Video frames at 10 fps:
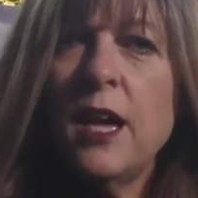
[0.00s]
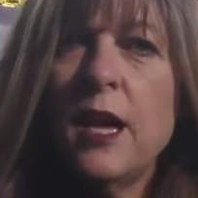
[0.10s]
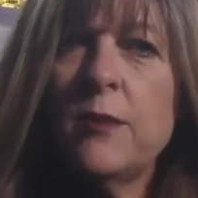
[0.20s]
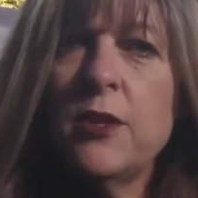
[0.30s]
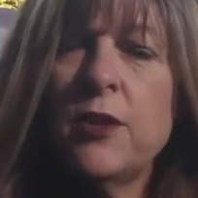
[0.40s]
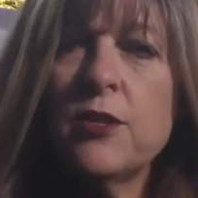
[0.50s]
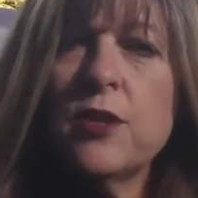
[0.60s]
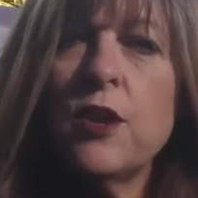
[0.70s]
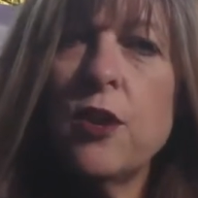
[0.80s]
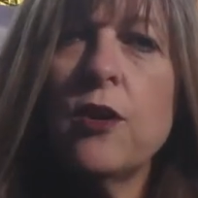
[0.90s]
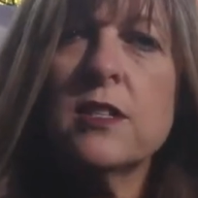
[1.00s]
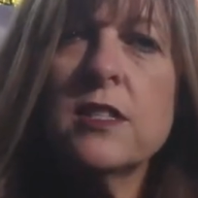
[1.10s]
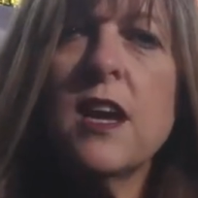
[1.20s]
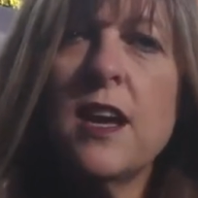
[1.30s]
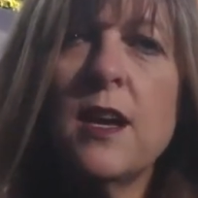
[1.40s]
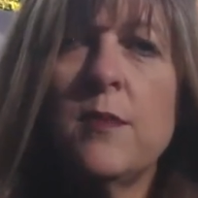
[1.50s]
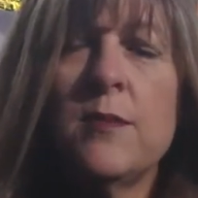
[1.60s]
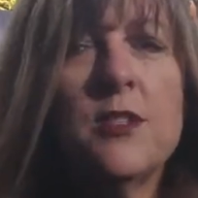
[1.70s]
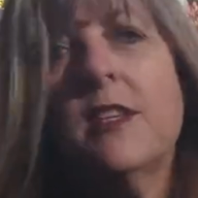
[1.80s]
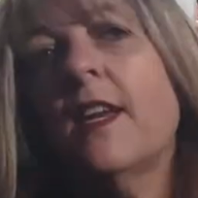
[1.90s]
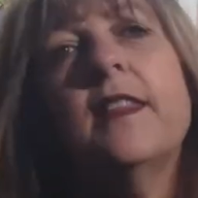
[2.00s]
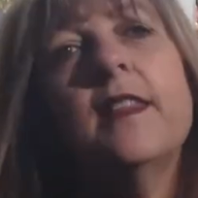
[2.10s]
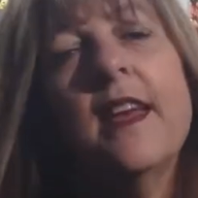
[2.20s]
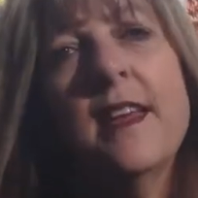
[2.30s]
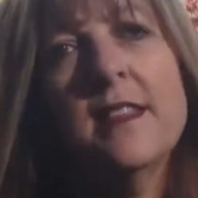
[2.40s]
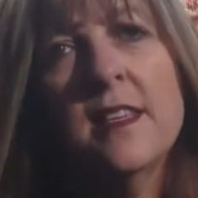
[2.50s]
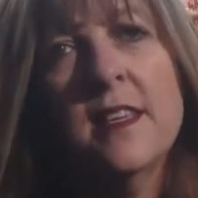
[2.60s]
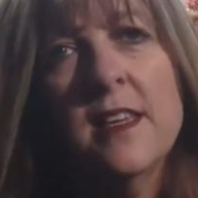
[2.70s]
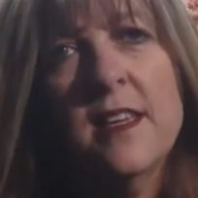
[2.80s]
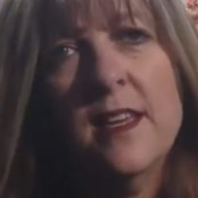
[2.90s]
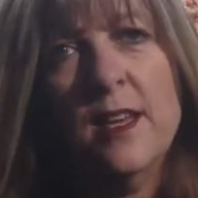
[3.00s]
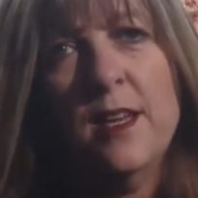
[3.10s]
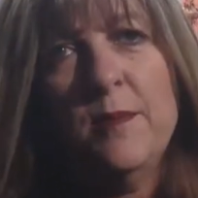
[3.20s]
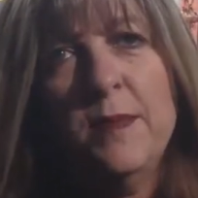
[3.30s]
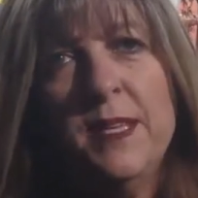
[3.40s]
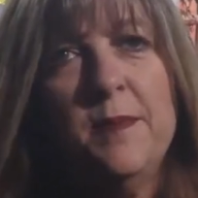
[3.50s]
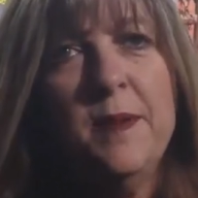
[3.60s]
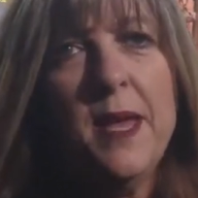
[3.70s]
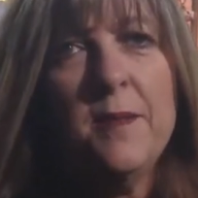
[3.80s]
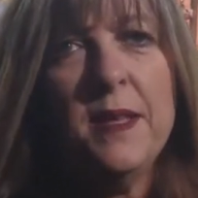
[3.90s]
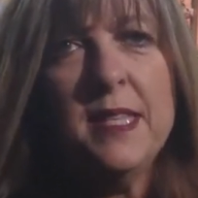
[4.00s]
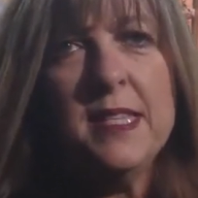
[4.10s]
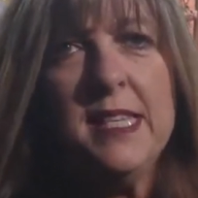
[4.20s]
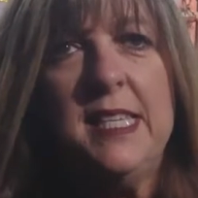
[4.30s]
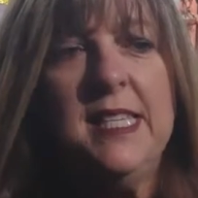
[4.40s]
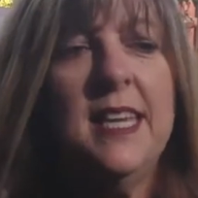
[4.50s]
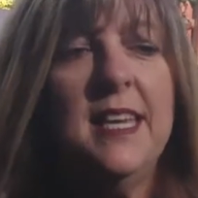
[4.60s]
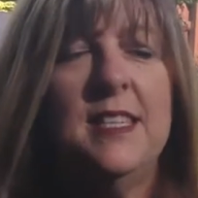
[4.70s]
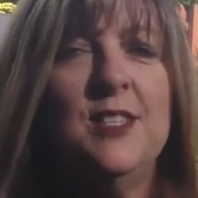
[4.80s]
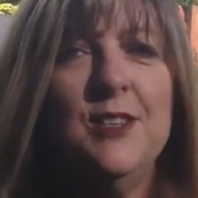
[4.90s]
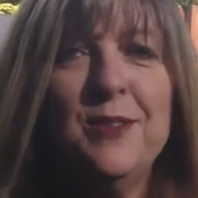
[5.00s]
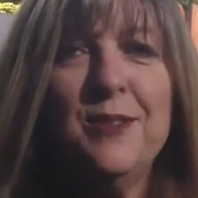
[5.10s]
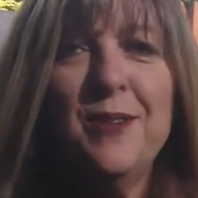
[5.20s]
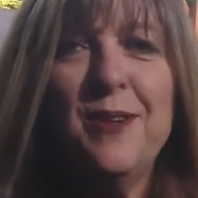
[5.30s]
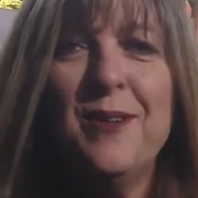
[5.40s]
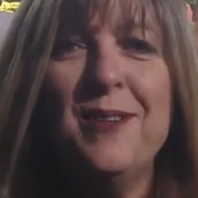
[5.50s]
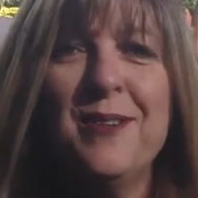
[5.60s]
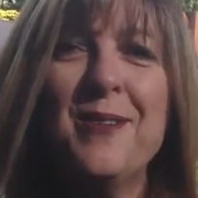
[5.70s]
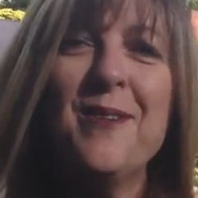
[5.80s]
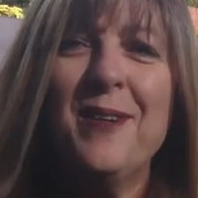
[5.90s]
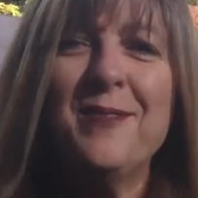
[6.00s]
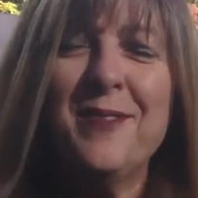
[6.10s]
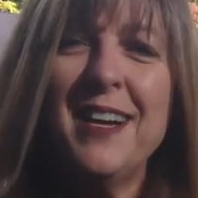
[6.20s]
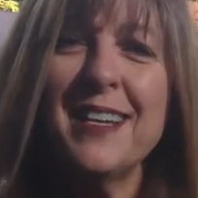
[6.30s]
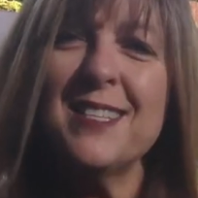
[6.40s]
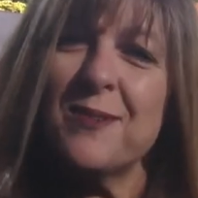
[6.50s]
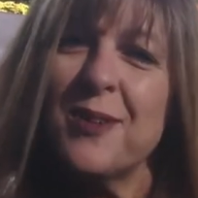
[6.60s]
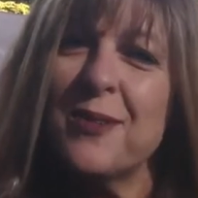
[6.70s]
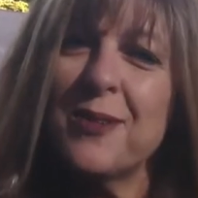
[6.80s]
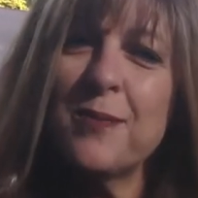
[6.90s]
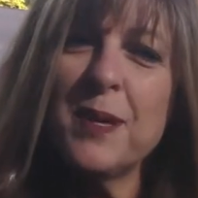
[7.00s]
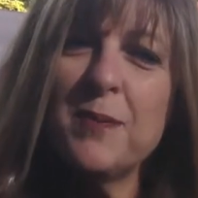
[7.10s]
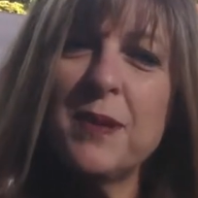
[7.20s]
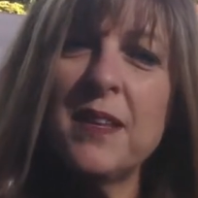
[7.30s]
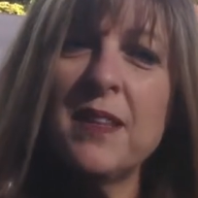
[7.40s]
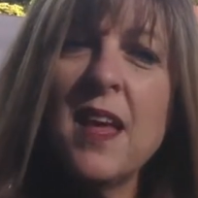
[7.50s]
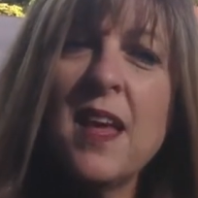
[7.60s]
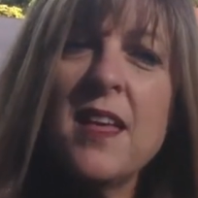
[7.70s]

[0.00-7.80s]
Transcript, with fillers: Um, you know, it took a long time to get that um, piece of paper that says, yes, you are qualified to work with people.